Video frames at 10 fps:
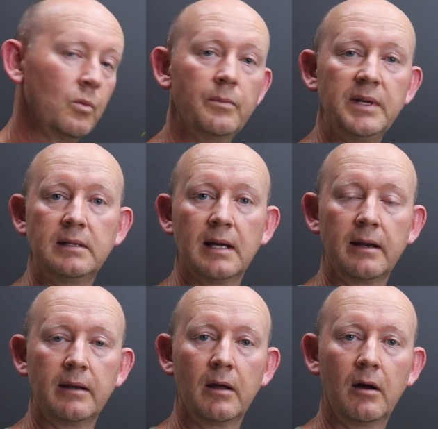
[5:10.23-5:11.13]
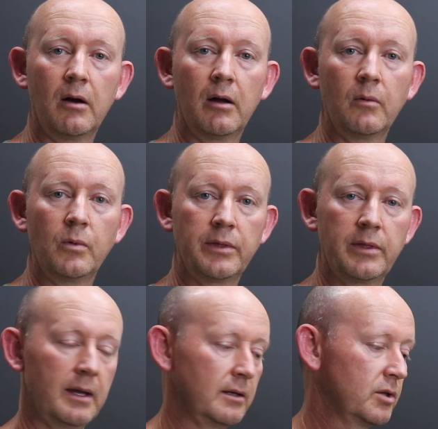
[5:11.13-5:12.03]
will be done
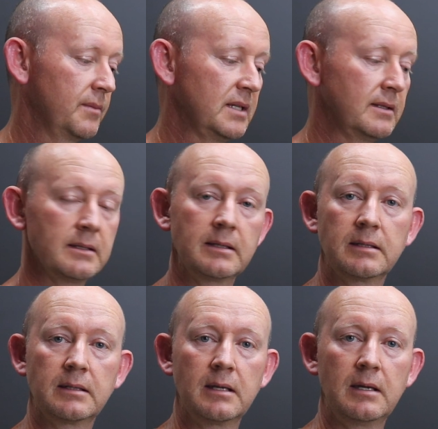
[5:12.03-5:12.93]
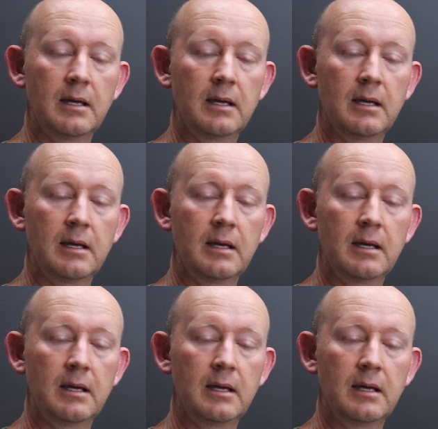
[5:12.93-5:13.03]
with a trimming scissors.